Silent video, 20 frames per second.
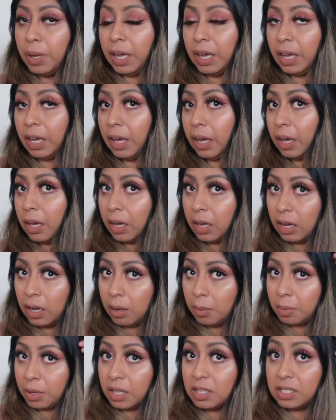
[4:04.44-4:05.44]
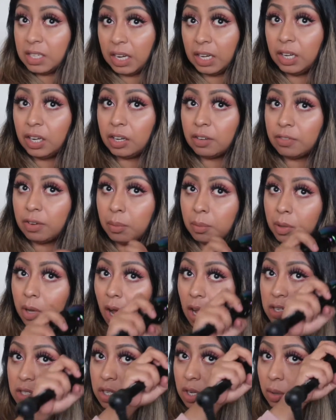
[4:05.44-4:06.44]
big container from
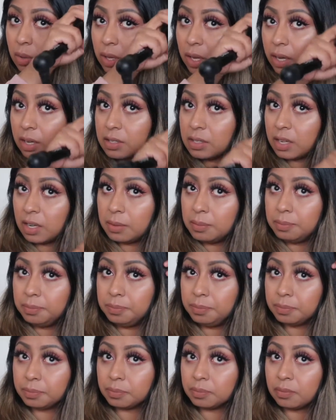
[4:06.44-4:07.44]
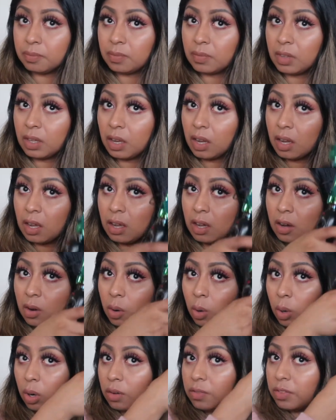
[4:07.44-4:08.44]
Costco, like I said,
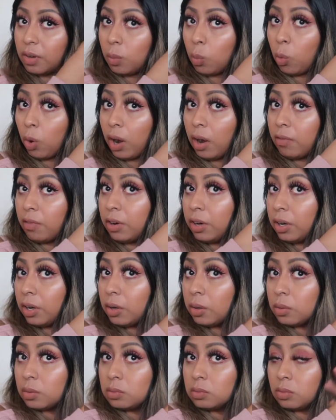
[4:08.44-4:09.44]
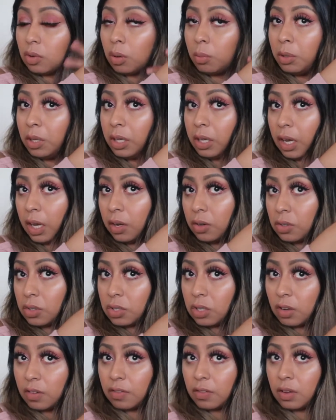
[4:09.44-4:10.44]
or from wherever you normally get your
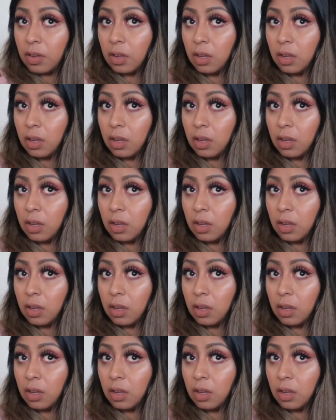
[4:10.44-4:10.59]
stuff.